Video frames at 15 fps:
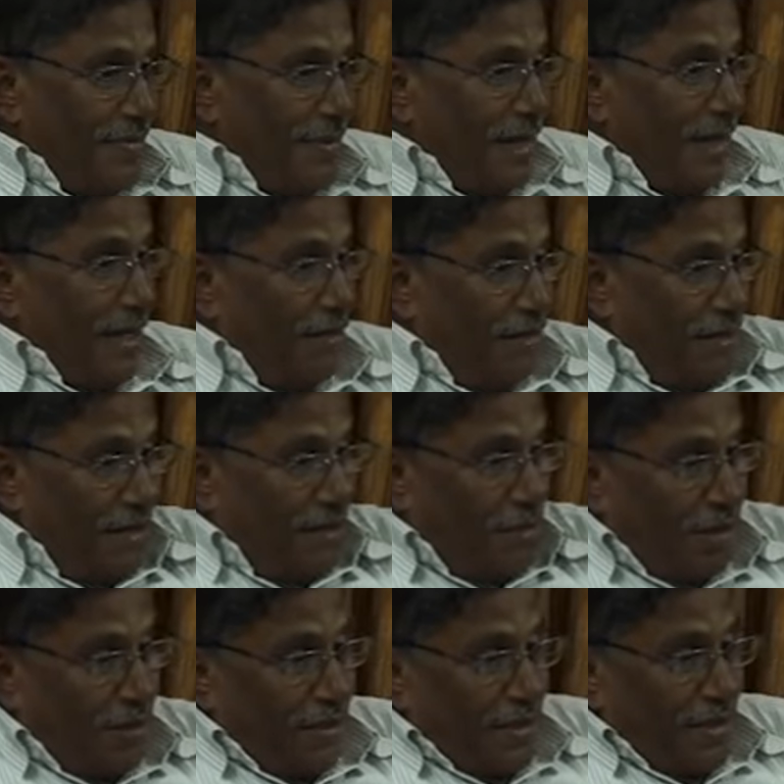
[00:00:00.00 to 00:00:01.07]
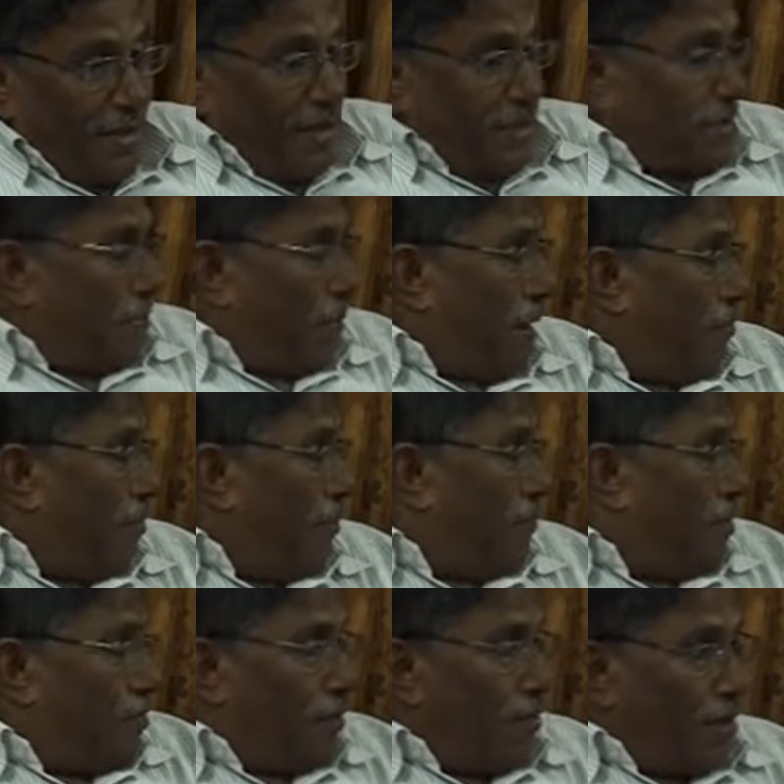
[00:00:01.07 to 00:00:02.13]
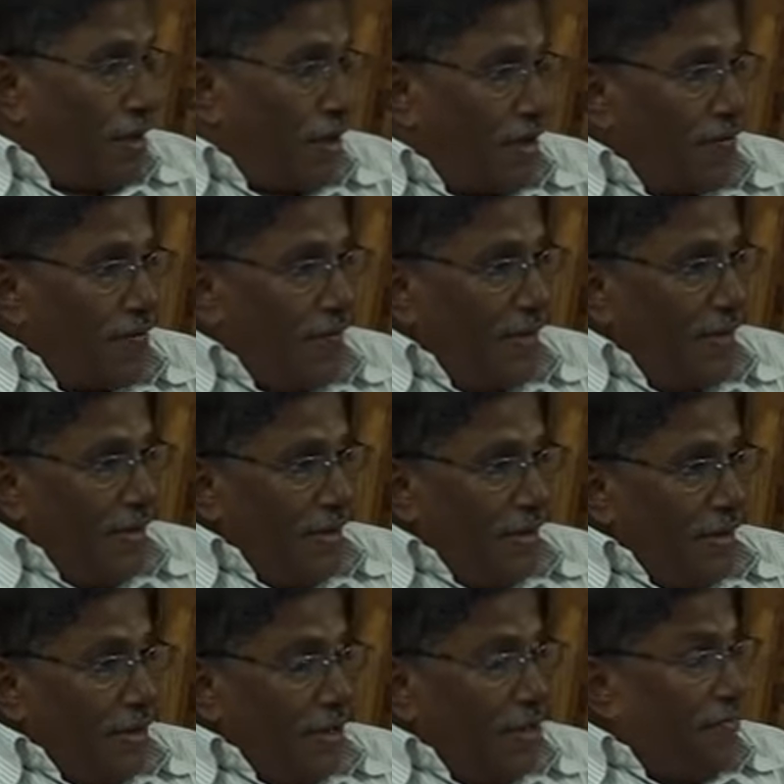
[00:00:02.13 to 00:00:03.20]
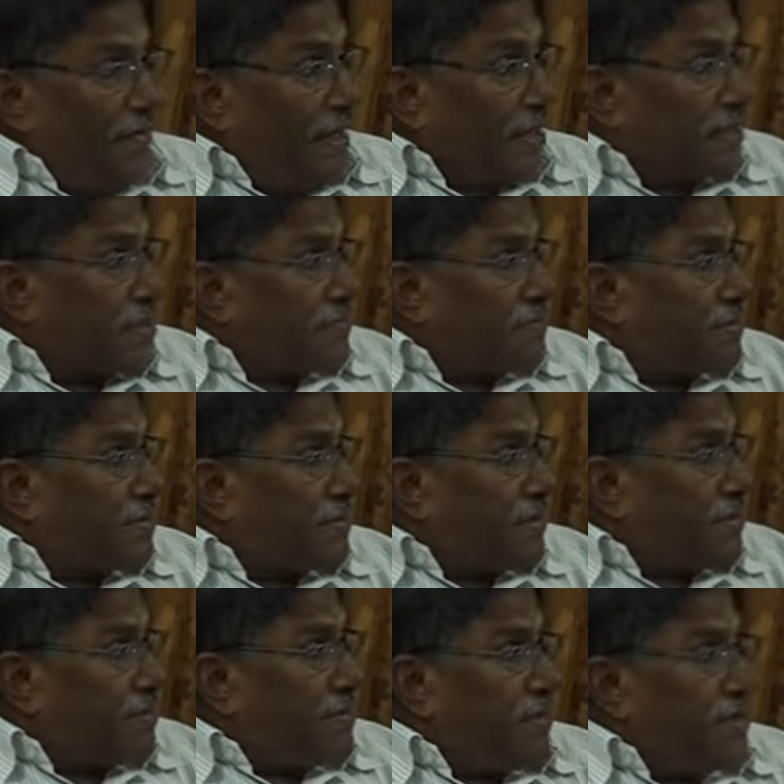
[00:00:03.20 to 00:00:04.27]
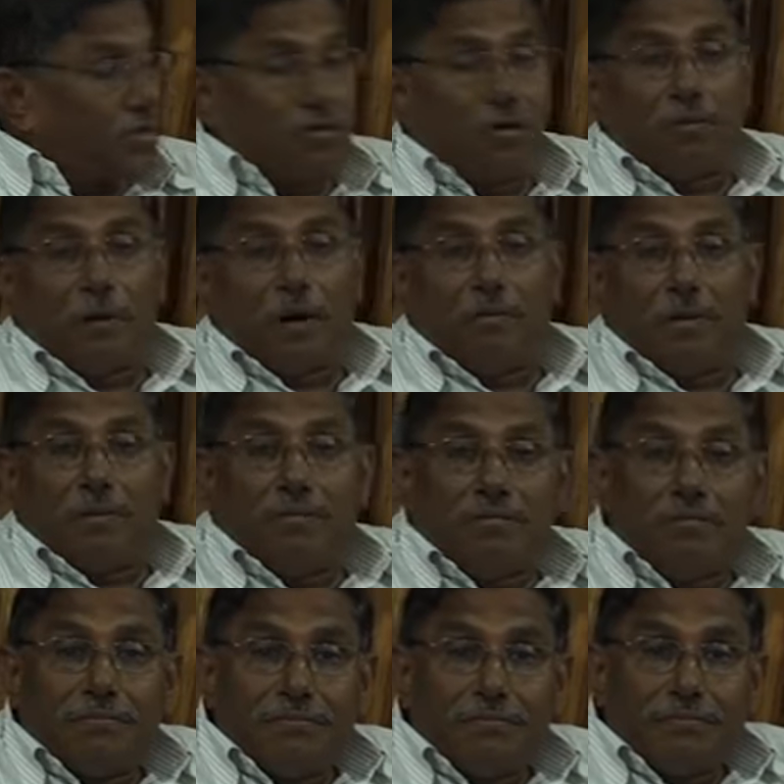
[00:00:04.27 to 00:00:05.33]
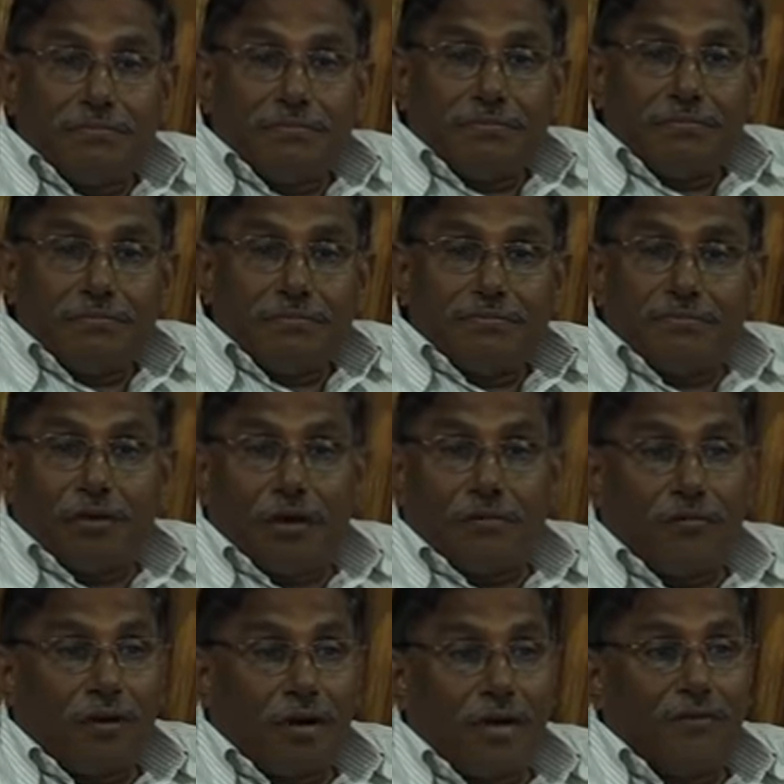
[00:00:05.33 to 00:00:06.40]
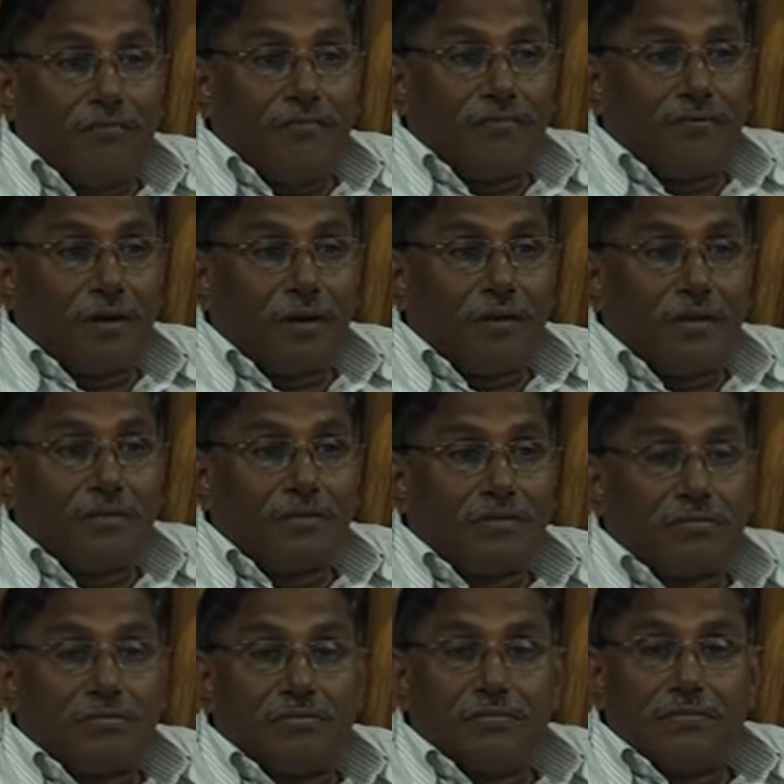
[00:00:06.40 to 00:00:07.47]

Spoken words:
like our dear brother, he has a problem with walking. If he accepts it, there's no problem. Not for him, for others.